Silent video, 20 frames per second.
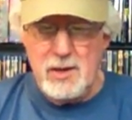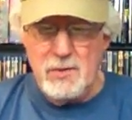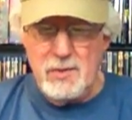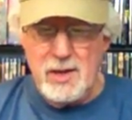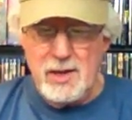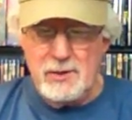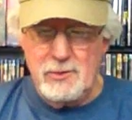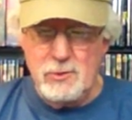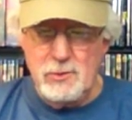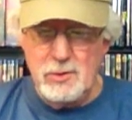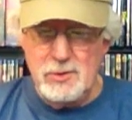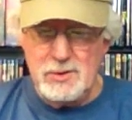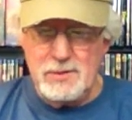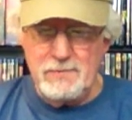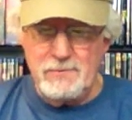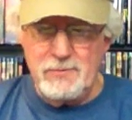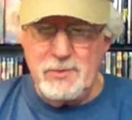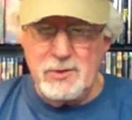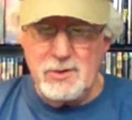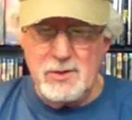Then
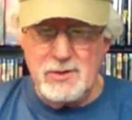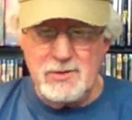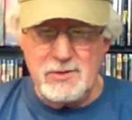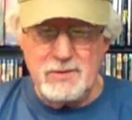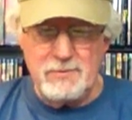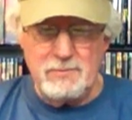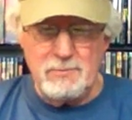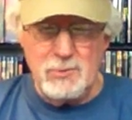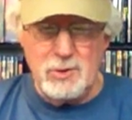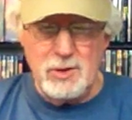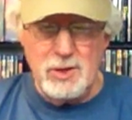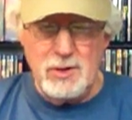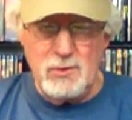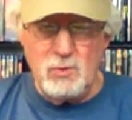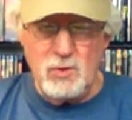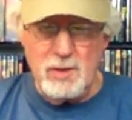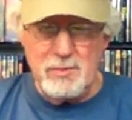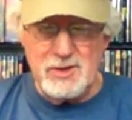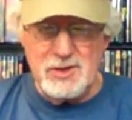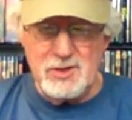gruesome photos of murdered
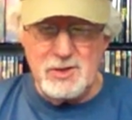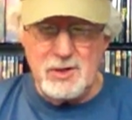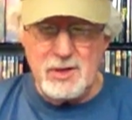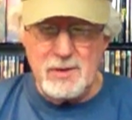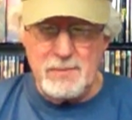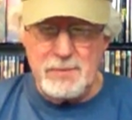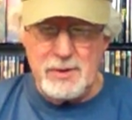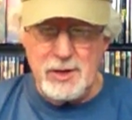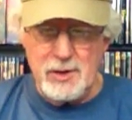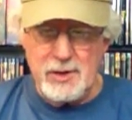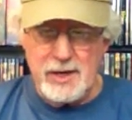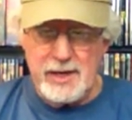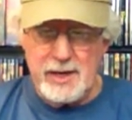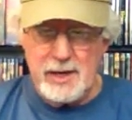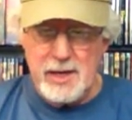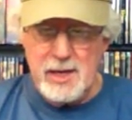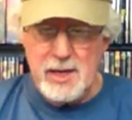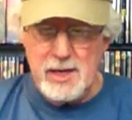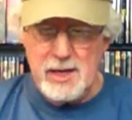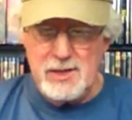women start appearing.